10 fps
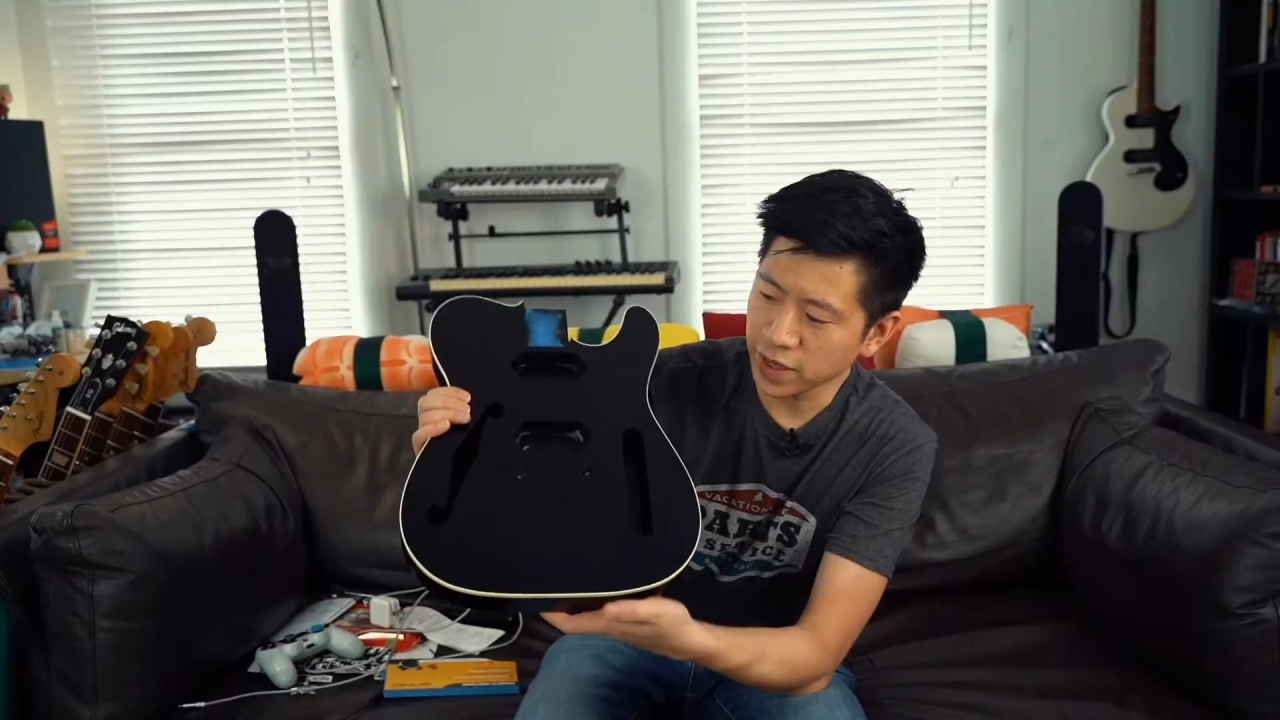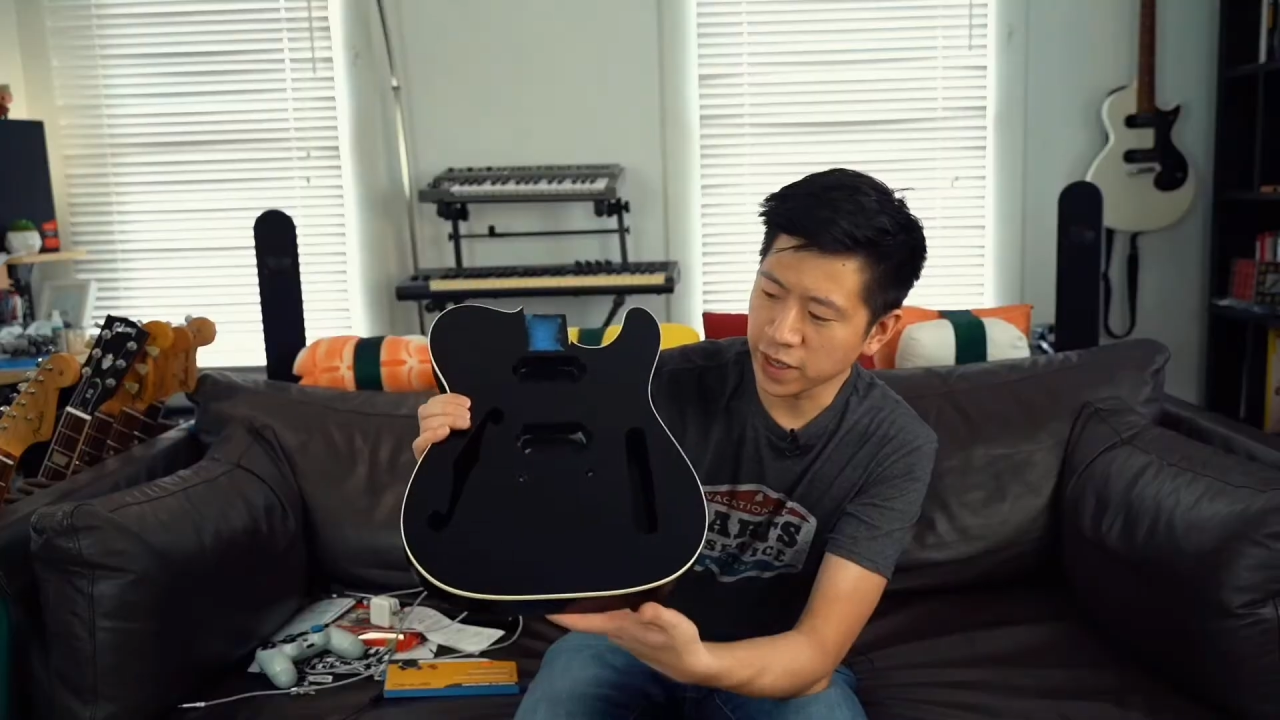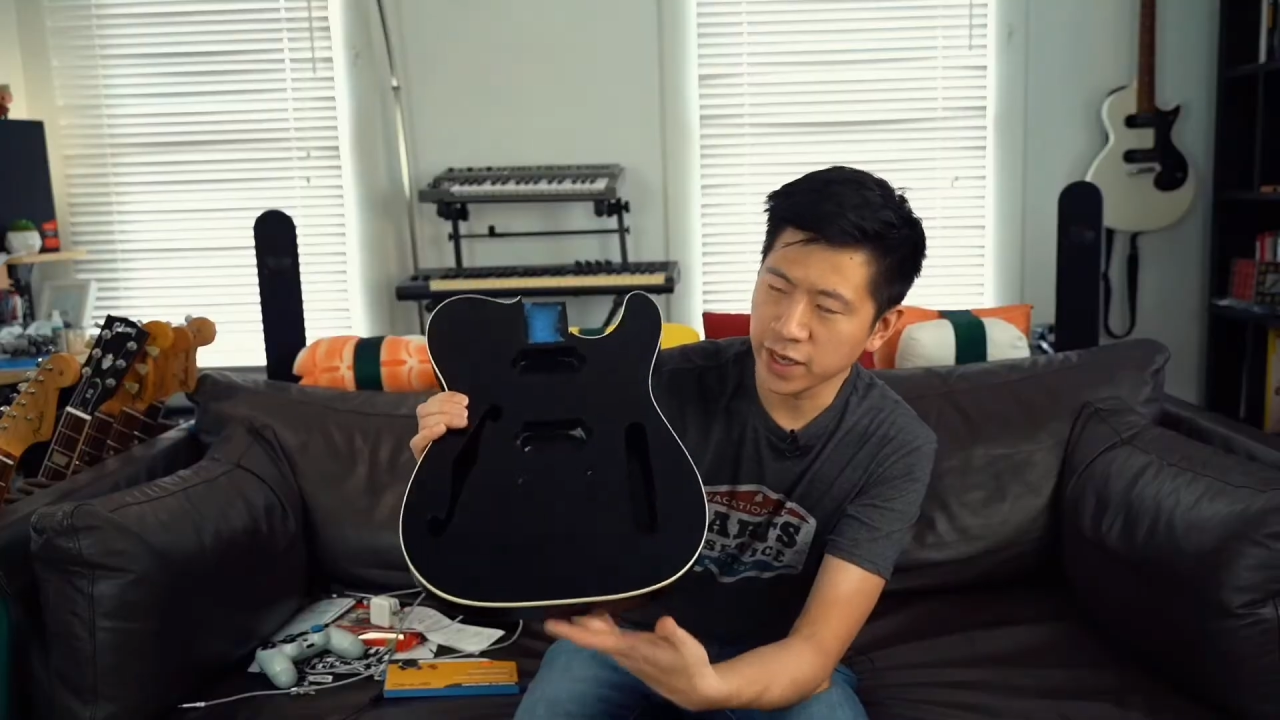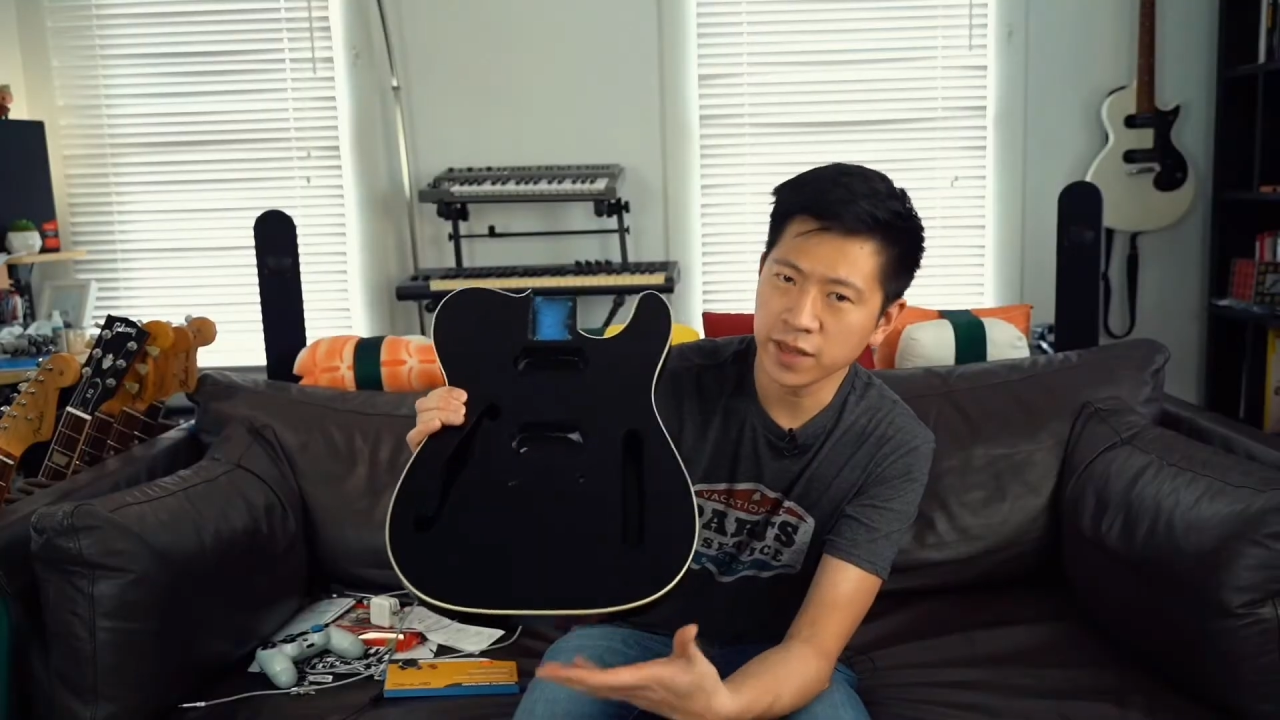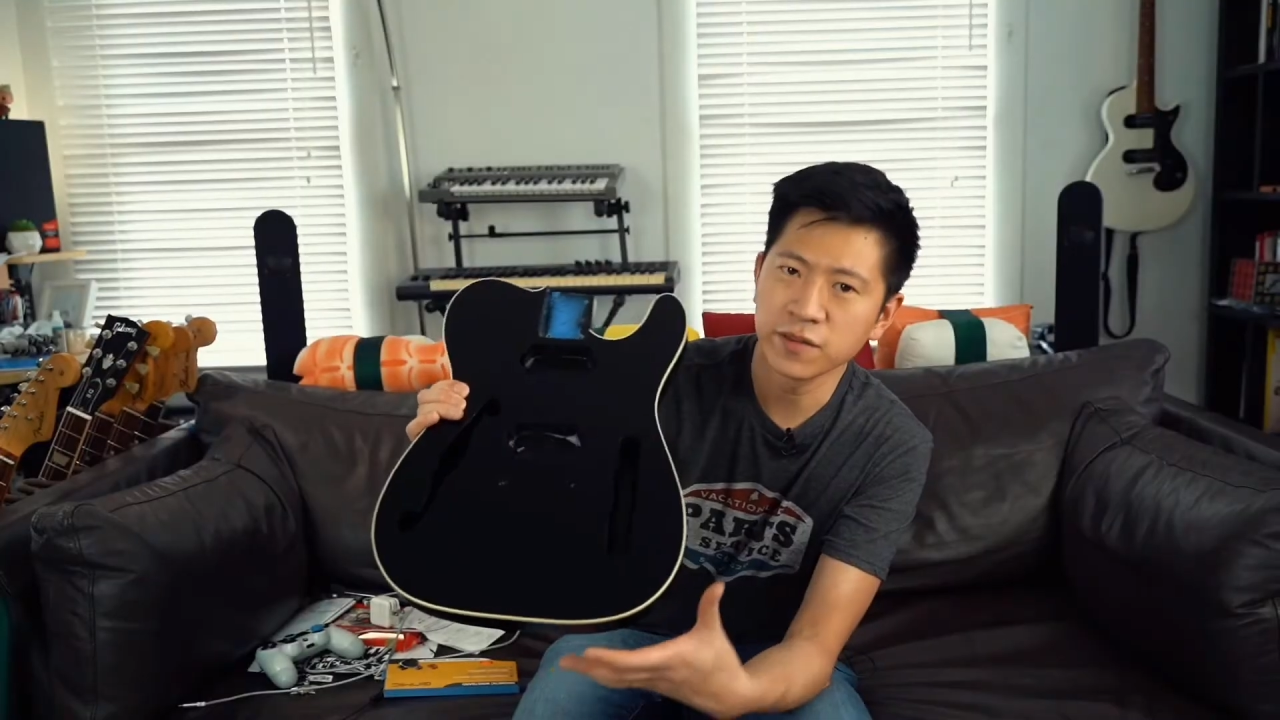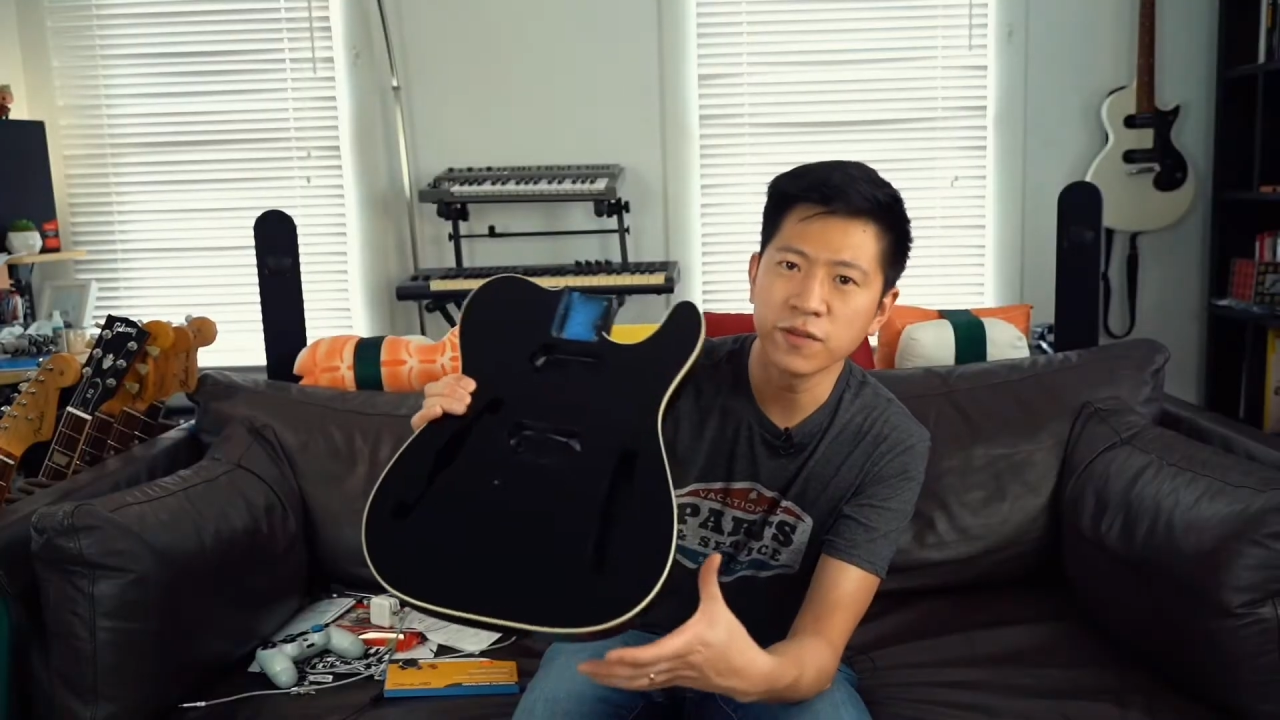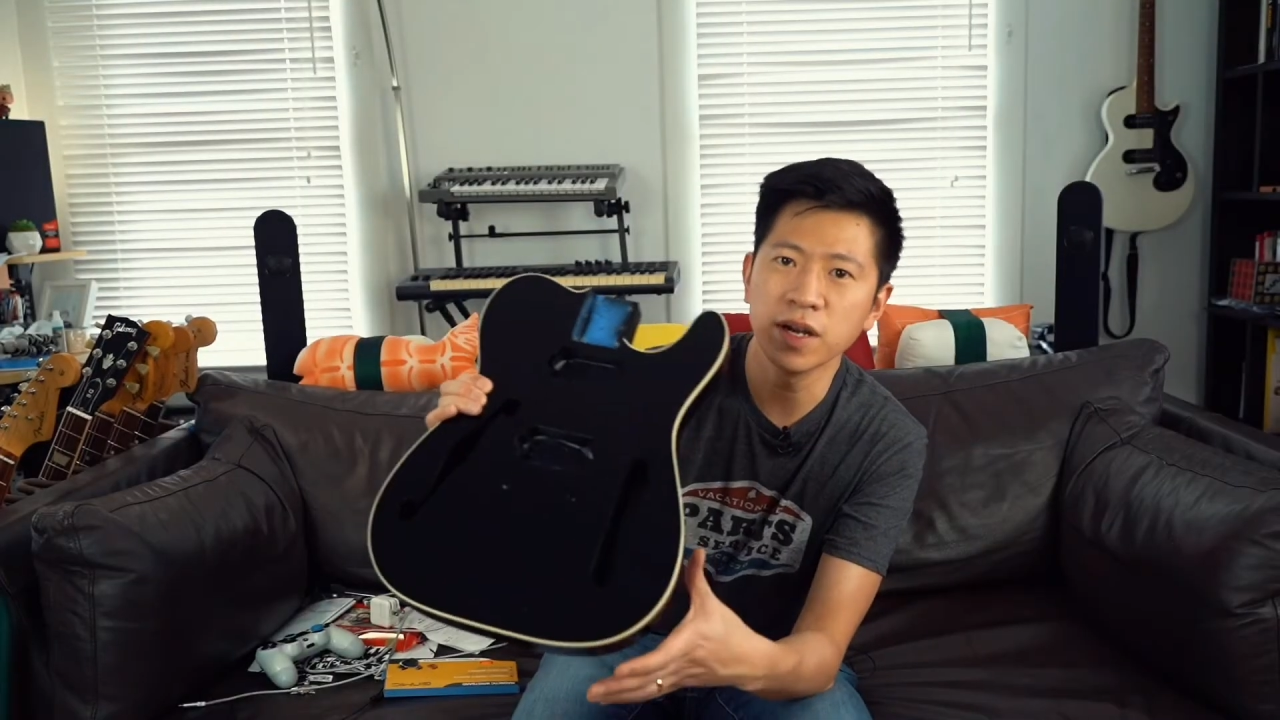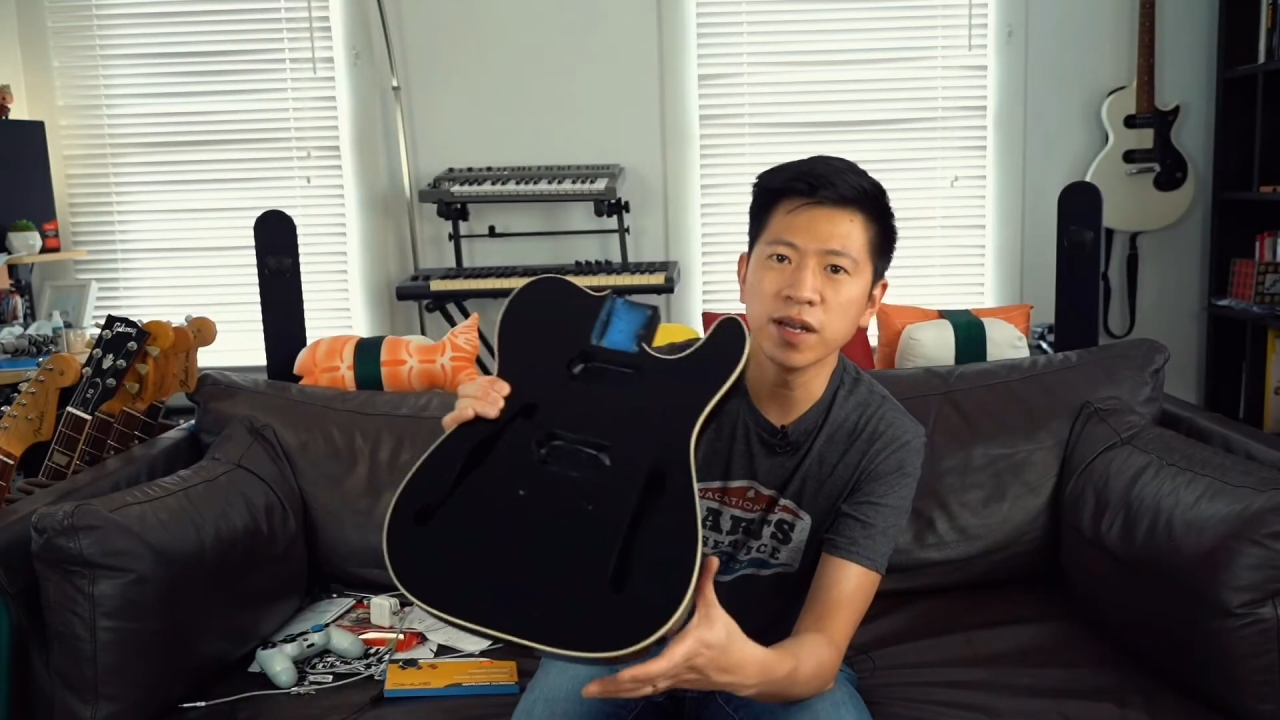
get the right